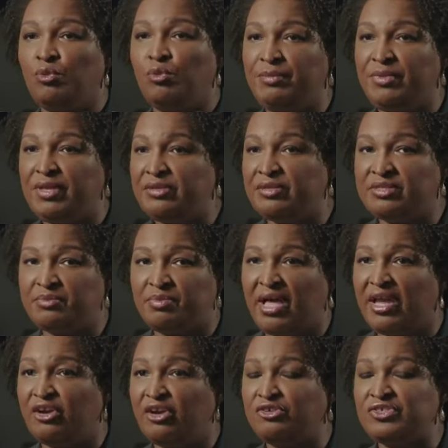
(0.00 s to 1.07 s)
or women
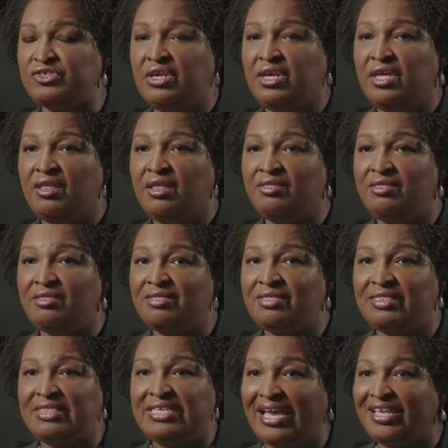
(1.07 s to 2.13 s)
suppliers,
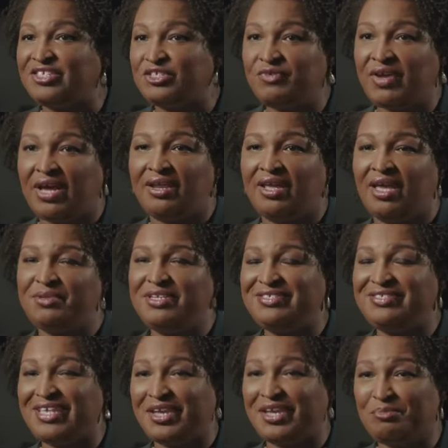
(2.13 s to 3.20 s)
yes, you've got
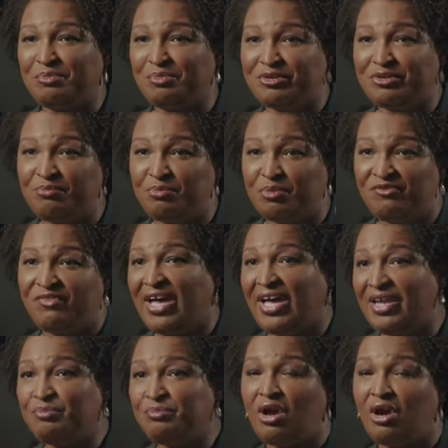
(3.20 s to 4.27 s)
companies that can
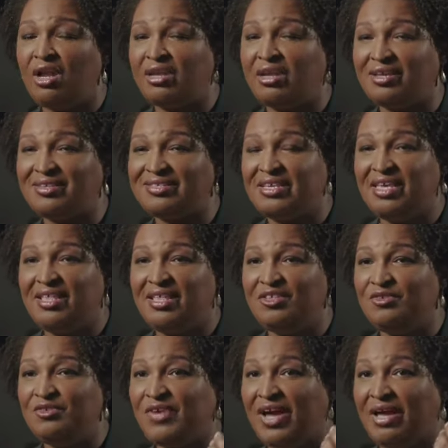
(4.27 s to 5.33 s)
provide products.
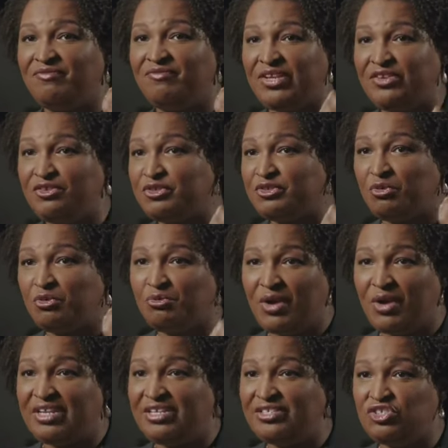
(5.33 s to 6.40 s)
You've got vendors who
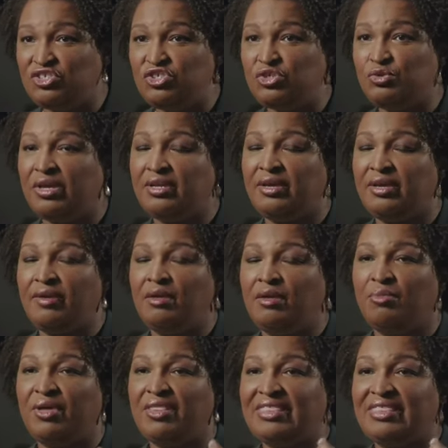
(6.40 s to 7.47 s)
are ready to do it,
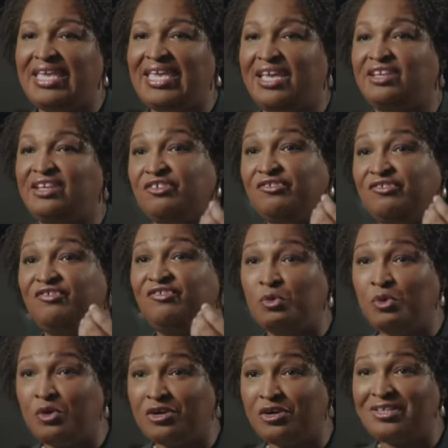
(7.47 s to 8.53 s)
but they can't
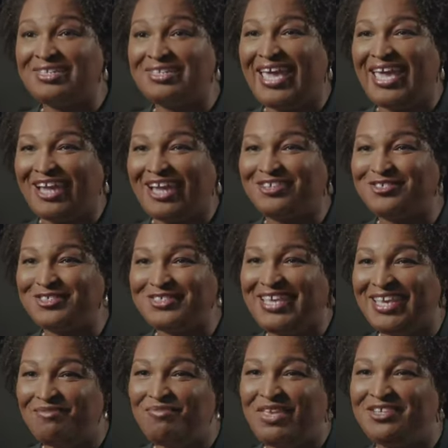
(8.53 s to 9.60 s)
afford to
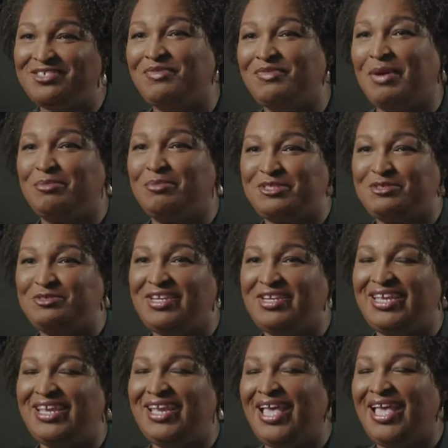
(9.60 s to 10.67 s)
actually take advantage of
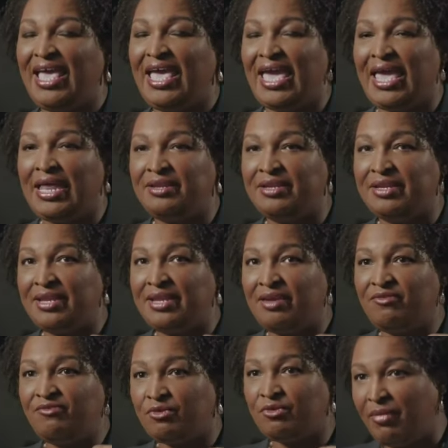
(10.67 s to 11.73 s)
opportunity. And
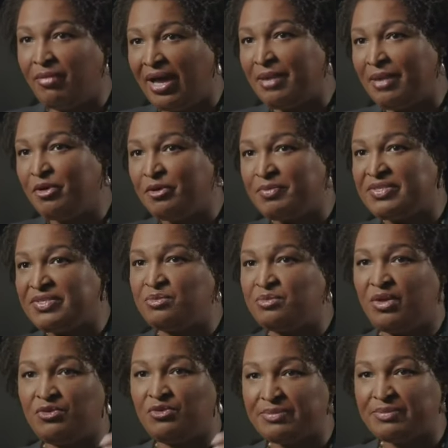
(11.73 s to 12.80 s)
for my
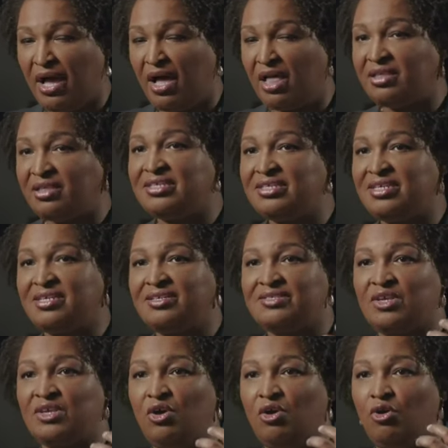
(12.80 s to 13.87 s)
purposes, whether it's
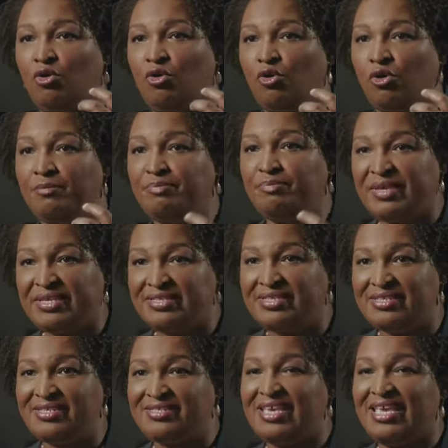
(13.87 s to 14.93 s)
politics or
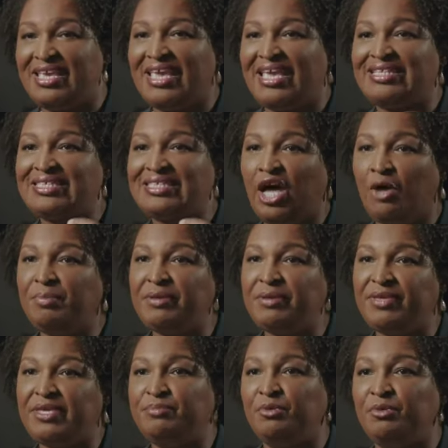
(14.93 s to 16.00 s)
business, it's
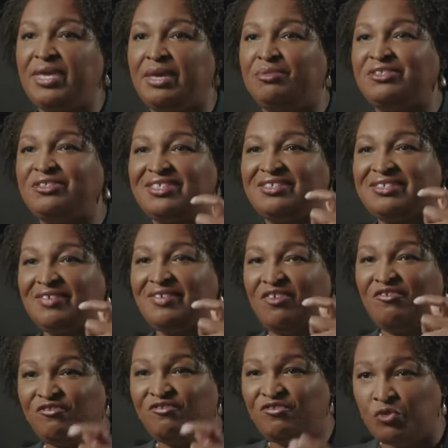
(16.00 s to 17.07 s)
helping people be able to
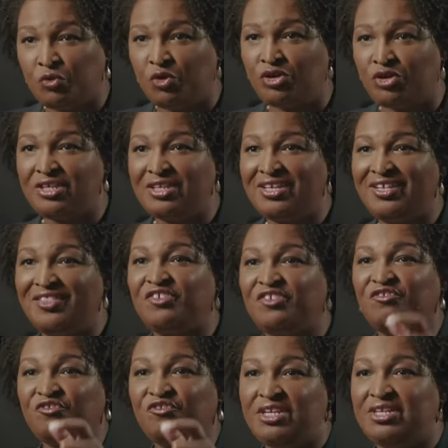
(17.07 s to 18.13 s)
afford
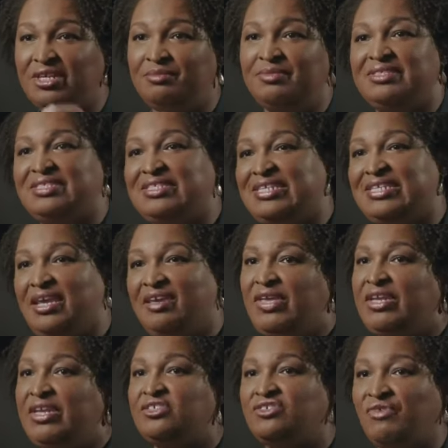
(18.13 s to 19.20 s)
the freedom to
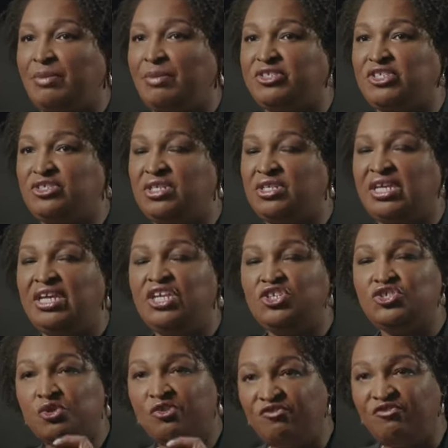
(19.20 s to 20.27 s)
take advantage of opportunity,
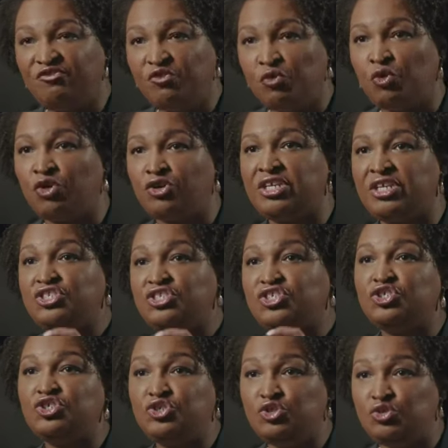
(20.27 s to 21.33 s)
to afford
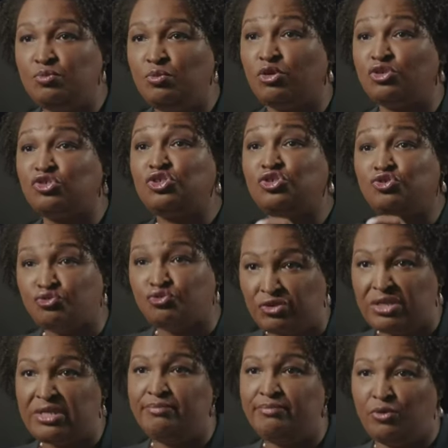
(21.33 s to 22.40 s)
to do more, to
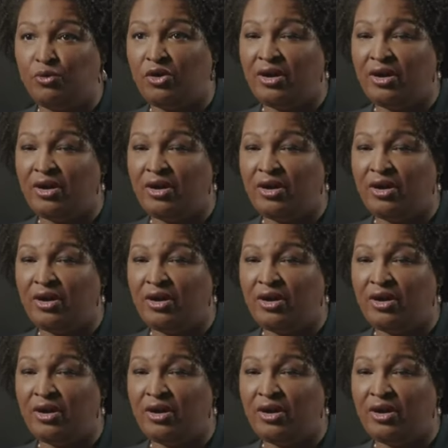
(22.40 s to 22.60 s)
dream